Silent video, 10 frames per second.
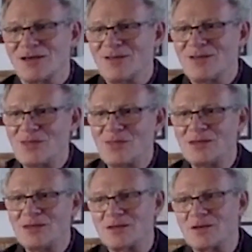And then
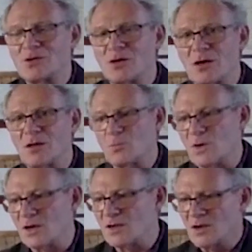they did a trial
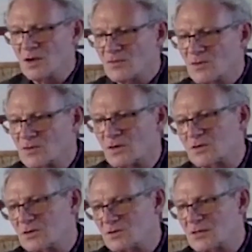where the
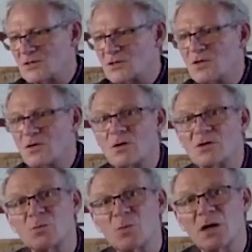doctor is actually not
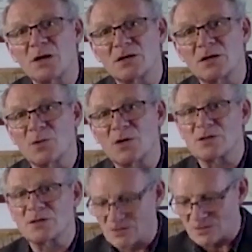speaking to the
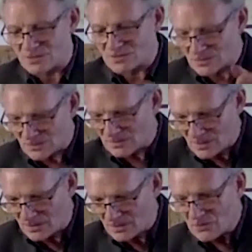patient, he's just sitting
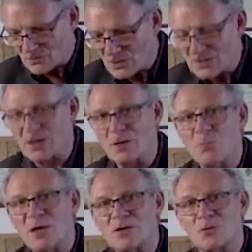there reading a
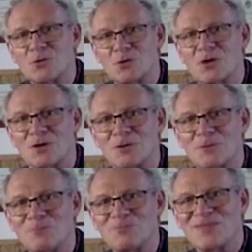medical journal.
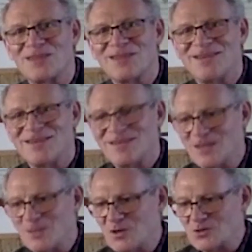And
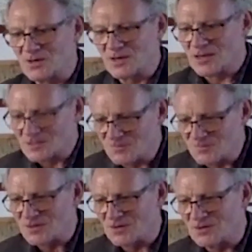they're measuring his
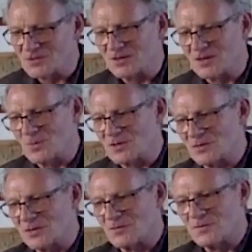physiology, and they're
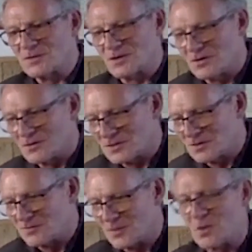measuring the physiology
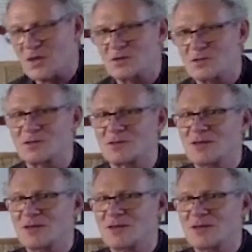of the patient.